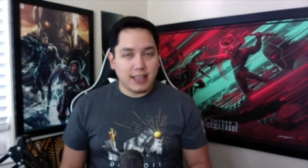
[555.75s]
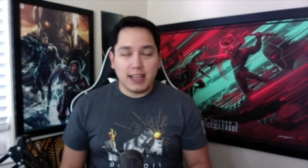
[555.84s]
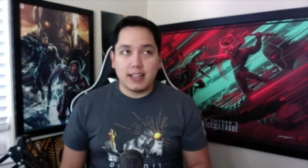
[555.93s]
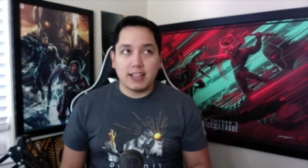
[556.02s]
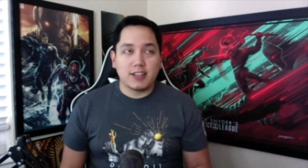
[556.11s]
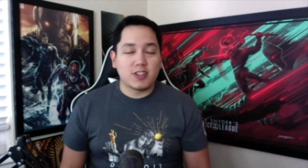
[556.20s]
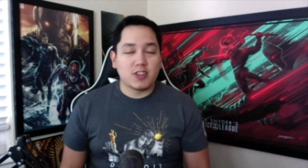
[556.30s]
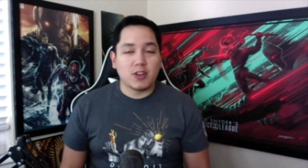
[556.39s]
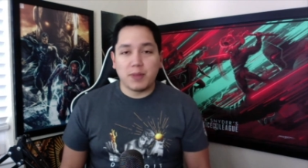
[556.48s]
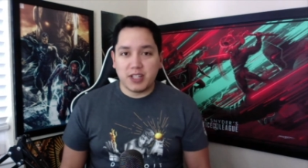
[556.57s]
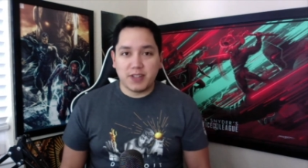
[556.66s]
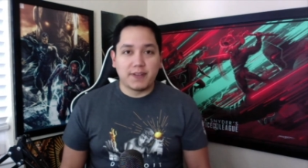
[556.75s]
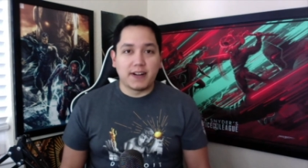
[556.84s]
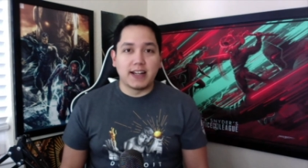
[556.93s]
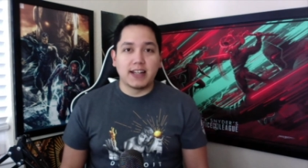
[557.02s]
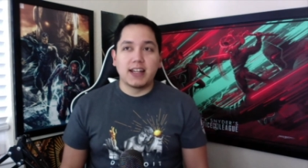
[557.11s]
It is so much
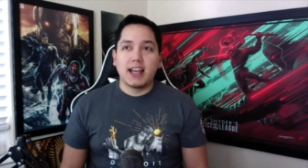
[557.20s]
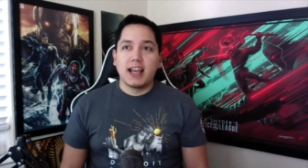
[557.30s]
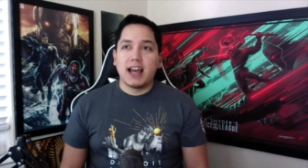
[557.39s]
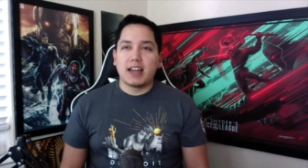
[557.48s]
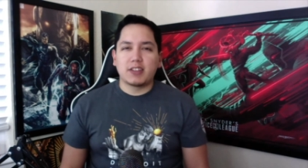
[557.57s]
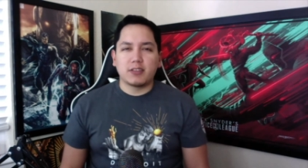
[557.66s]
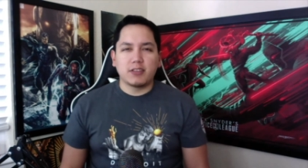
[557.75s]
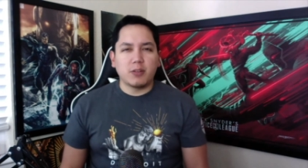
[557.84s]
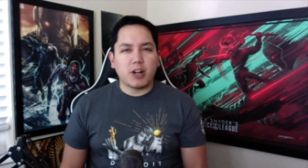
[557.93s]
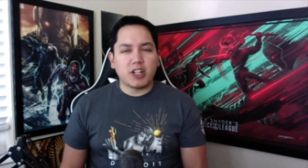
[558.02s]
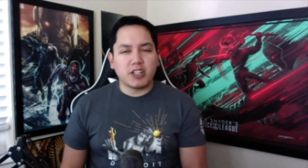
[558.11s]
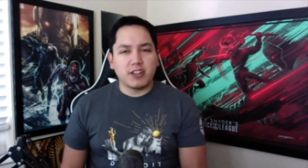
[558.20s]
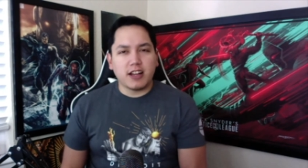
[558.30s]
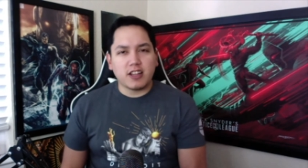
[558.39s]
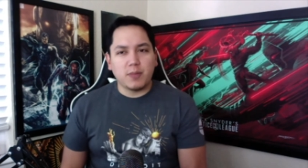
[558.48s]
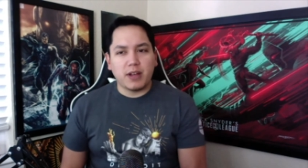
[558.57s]
fun. I still need to watch the
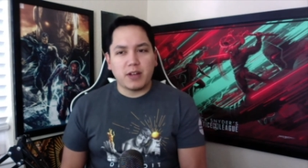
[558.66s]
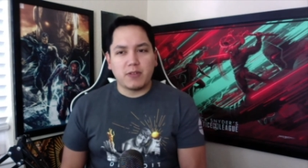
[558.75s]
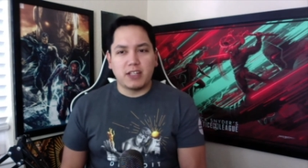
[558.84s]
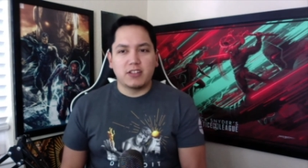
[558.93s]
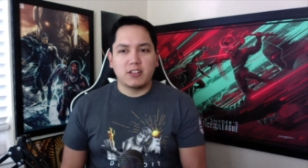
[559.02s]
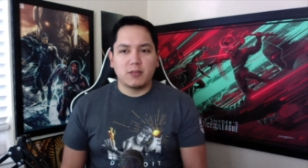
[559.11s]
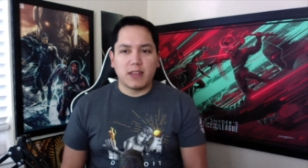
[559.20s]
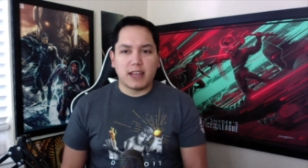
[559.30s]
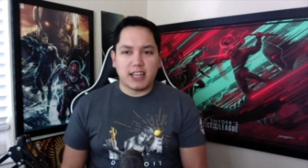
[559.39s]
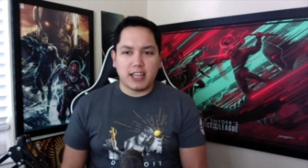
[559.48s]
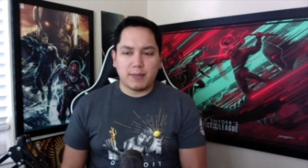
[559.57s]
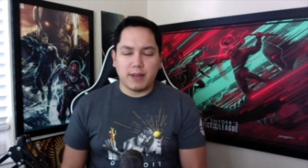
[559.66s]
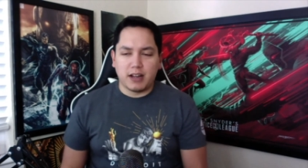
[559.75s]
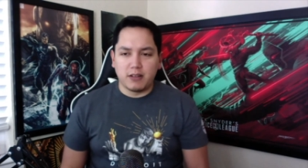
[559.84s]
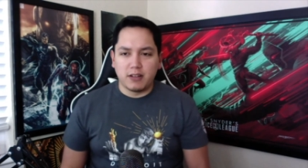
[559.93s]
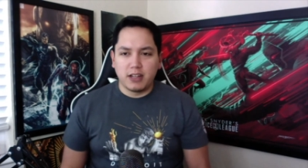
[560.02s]
documentary too that came
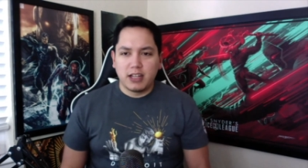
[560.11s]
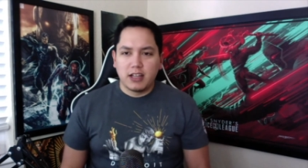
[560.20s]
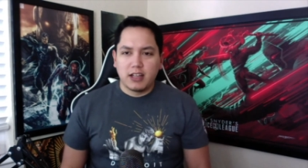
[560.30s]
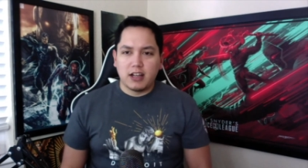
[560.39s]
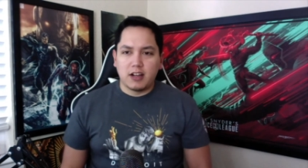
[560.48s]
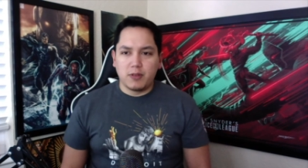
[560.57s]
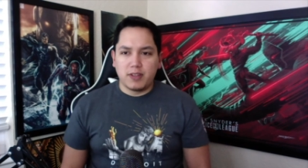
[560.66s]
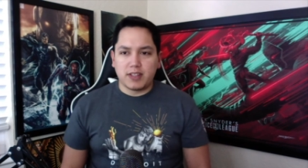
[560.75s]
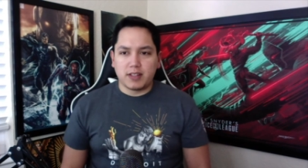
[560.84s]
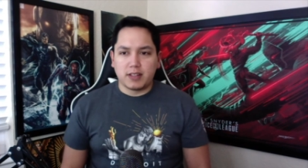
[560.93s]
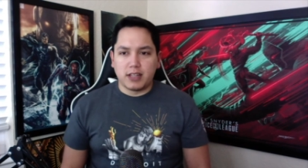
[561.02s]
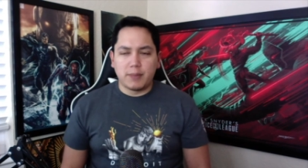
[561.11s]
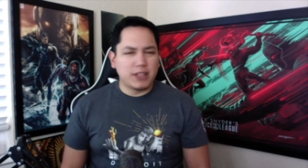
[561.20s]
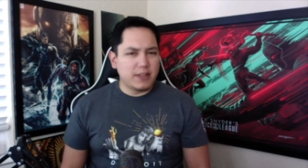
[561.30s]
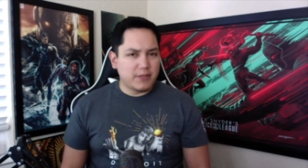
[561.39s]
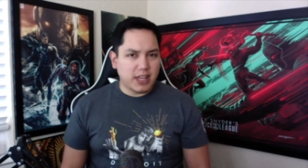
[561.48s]
out recently. I
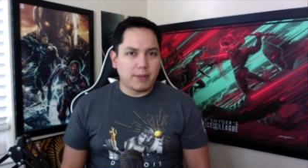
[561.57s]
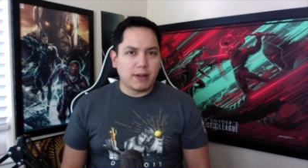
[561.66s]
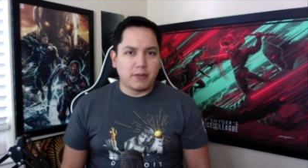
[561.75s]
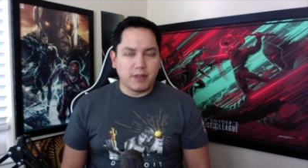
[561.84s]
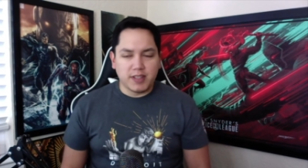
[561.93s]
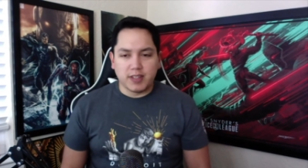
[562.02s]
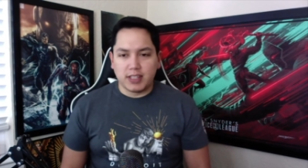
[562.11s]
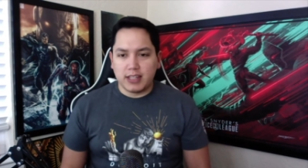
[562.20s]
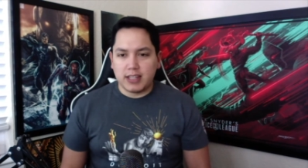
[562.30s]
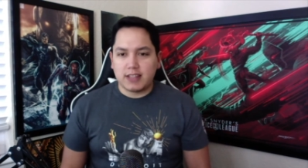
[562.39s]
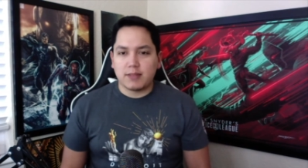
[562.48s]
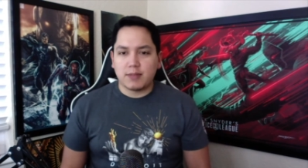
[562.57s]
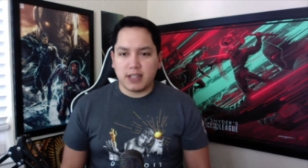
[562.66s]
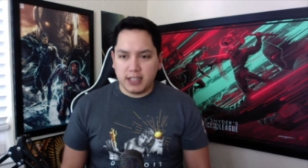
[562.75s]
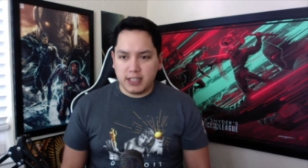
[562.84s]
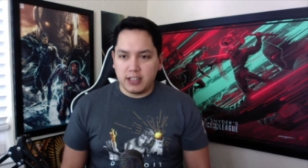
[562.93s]
believe it came out recently. That's
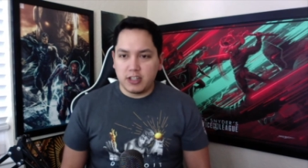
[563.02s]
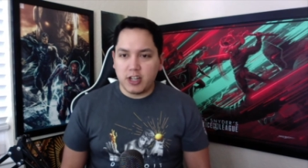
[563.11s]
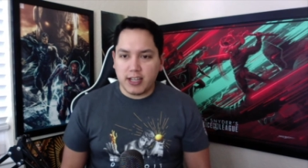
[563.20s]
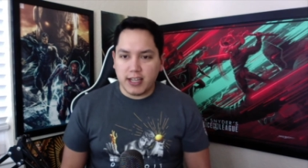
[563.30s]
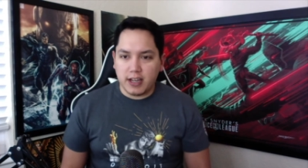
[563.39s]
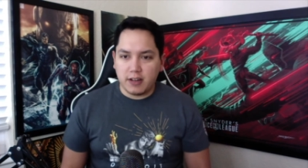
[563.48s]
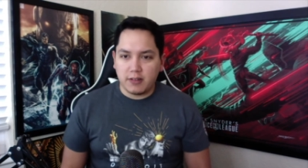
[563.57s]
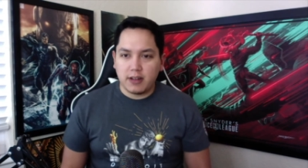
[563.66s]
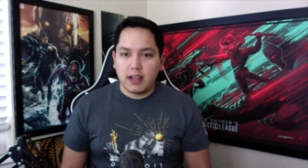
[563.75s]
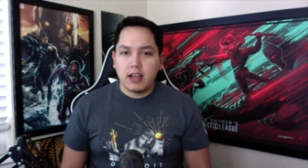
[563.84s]
something I needed to check out.